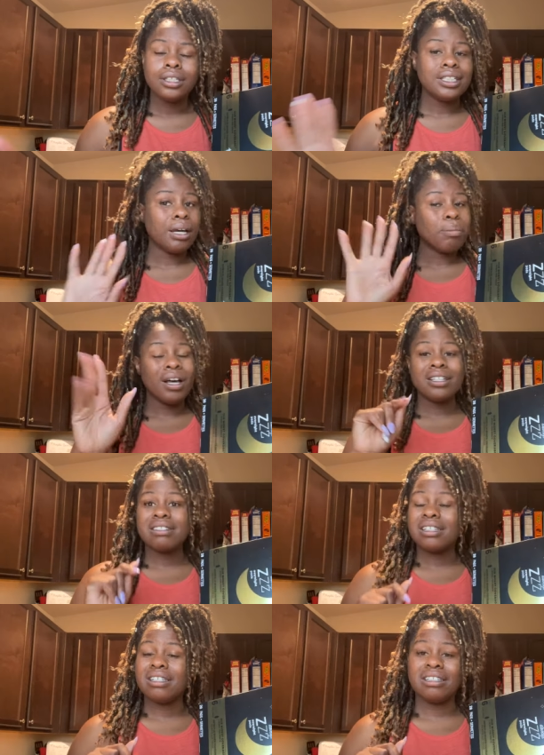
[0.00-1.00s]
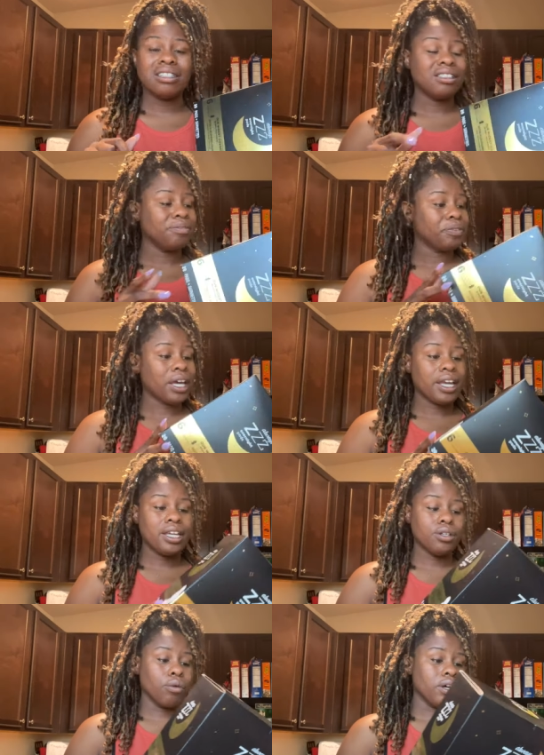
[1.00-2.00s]
Tampons, I
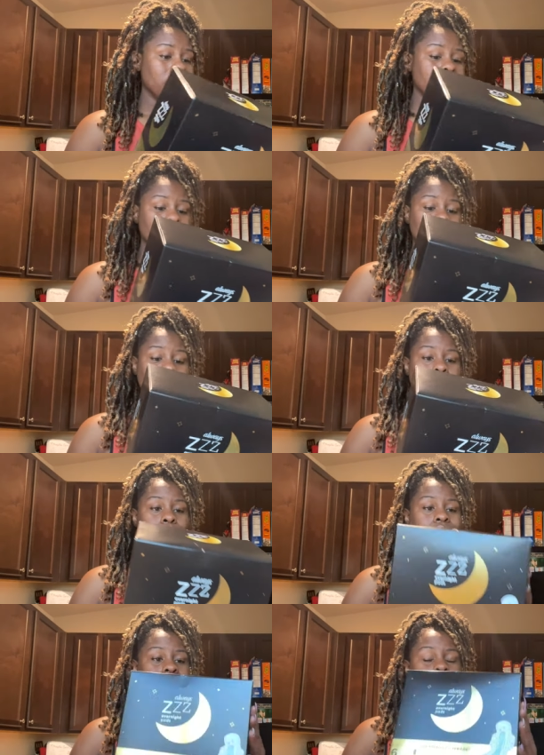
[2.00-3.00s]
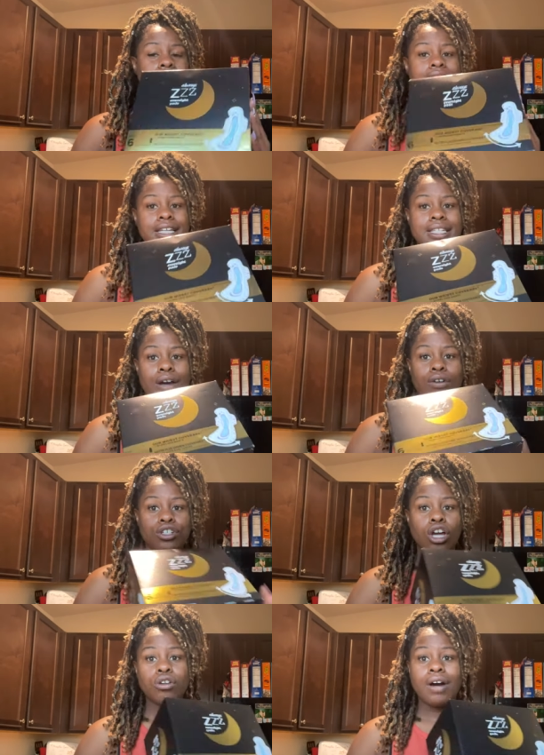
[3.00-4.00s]
can't do it. So I wanted to try these out because
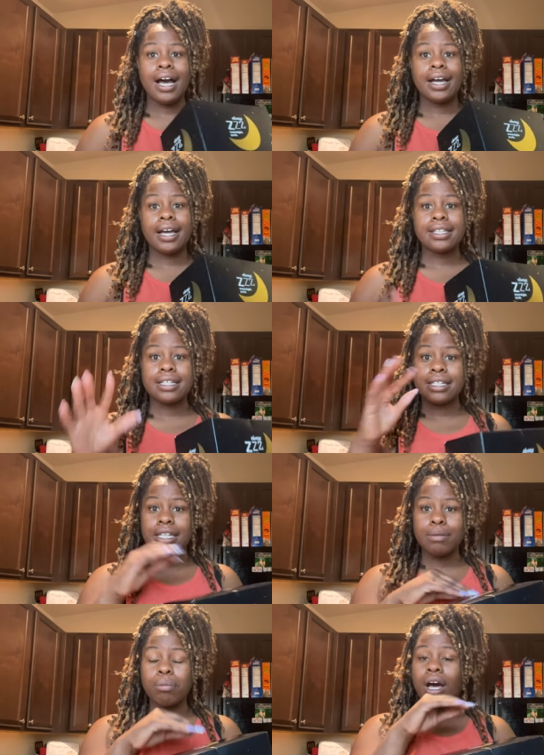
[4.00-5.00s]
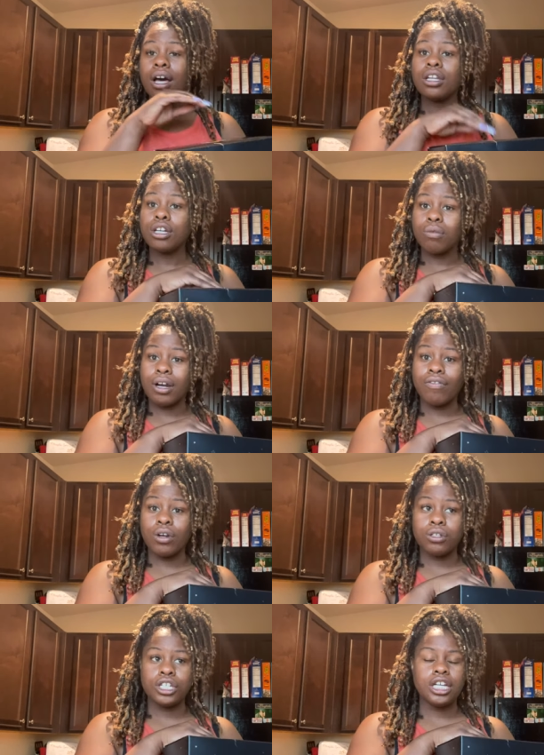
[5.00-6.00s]
y'all know I got the sleep underwear
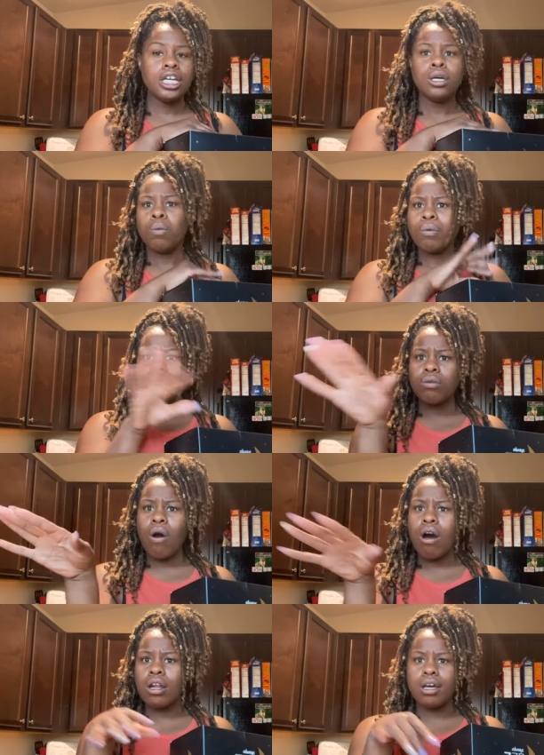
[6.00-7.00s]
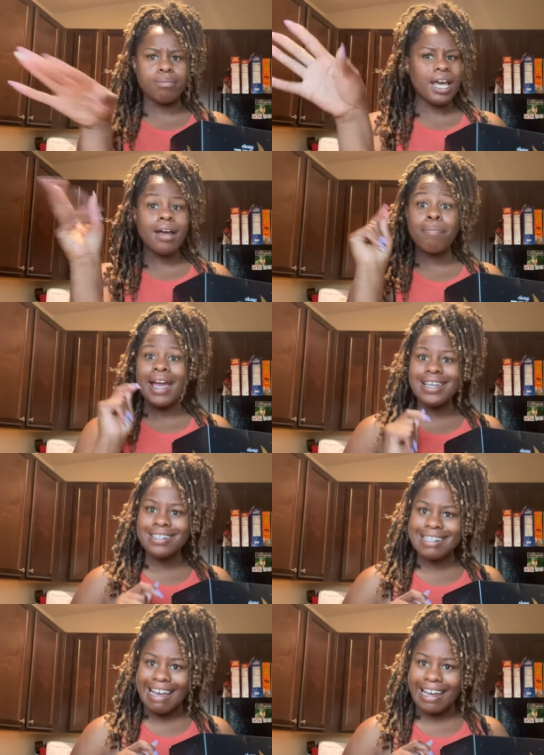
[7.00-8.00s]
version. Went through all of them. They're
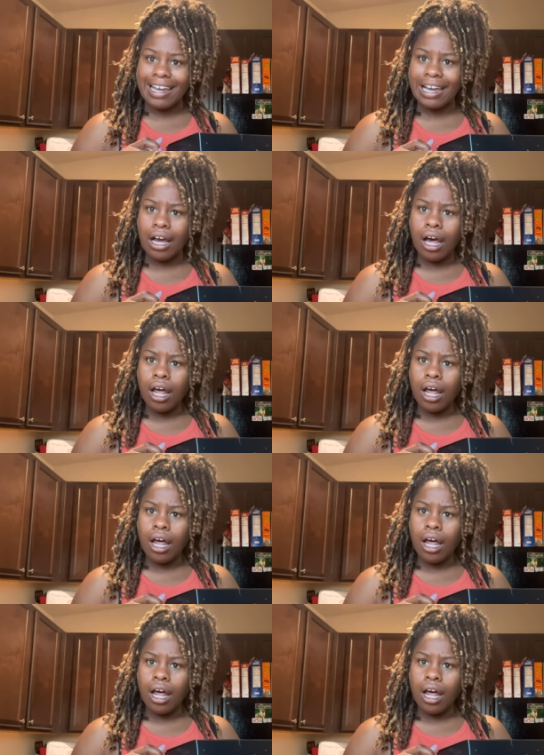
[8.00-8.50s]
amazing.